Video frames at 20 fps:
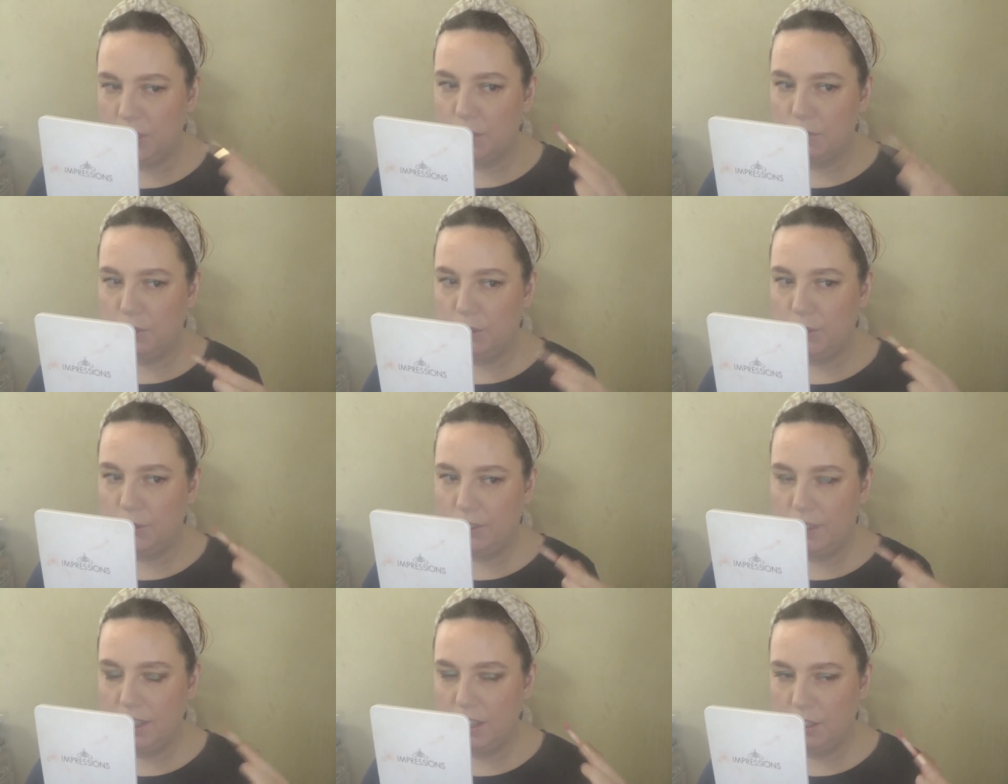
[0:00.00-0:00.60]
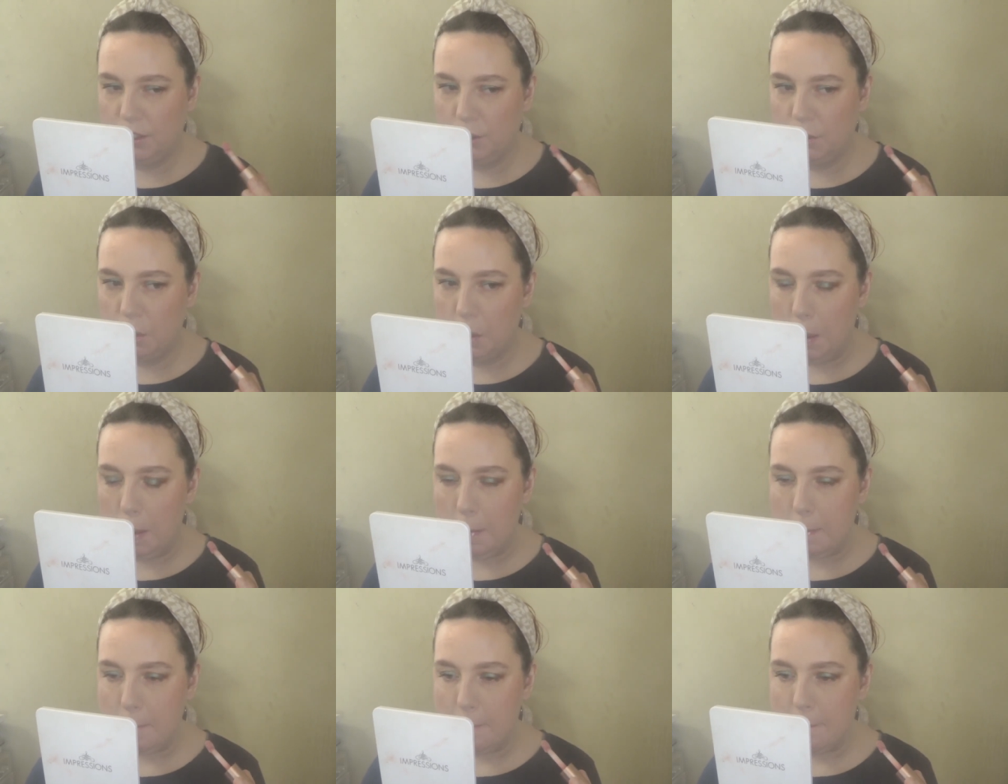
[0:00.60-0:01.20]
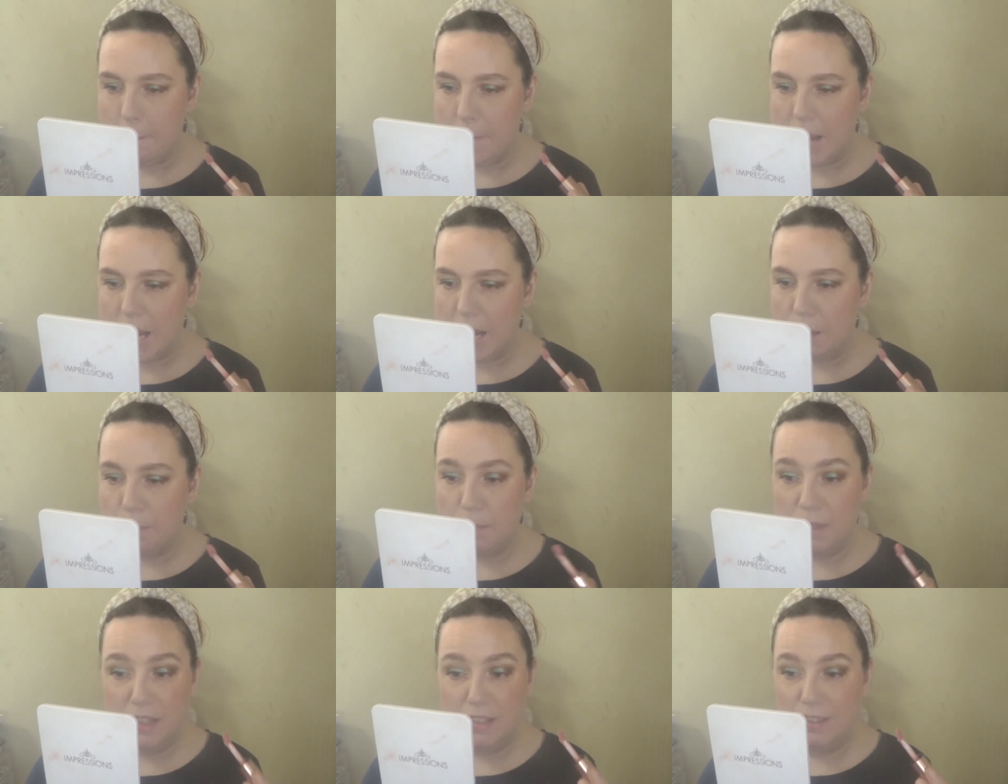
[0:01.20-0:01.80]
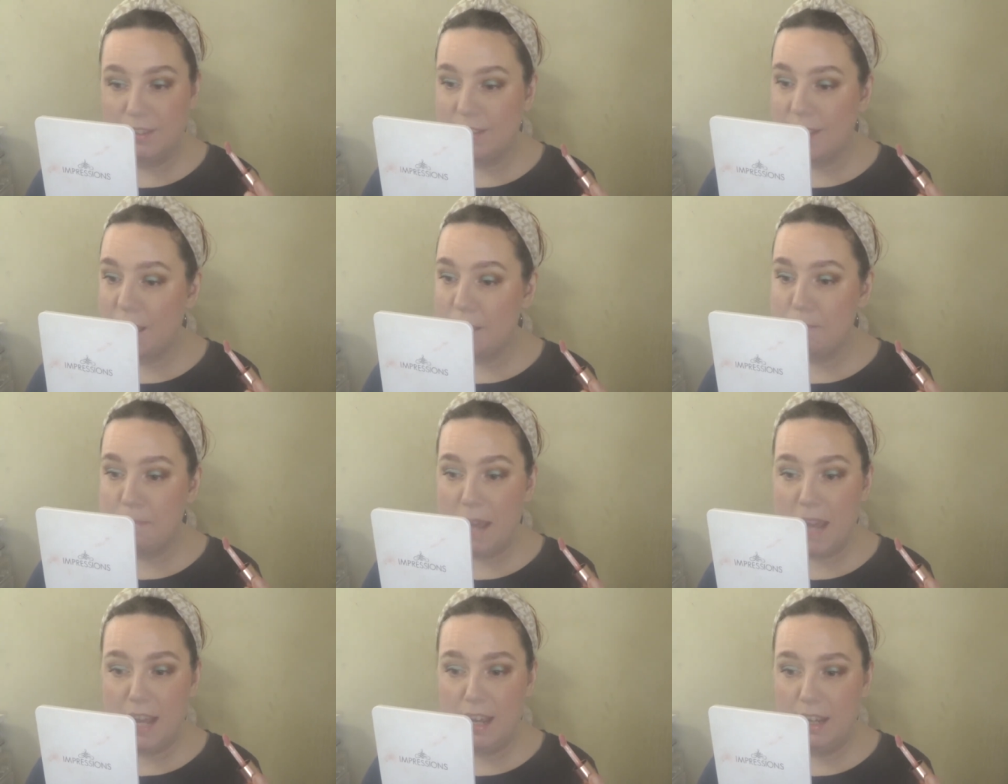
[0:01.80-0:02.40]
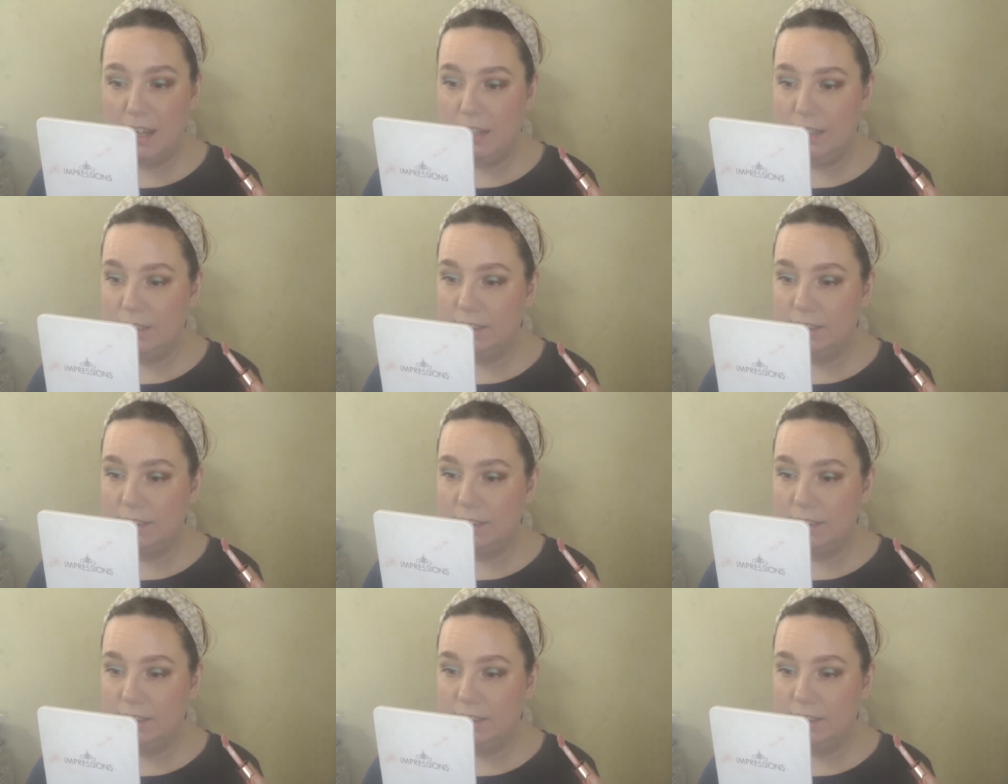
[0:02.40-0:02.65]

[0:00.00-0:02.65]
could feel a tingle, but it's not bad.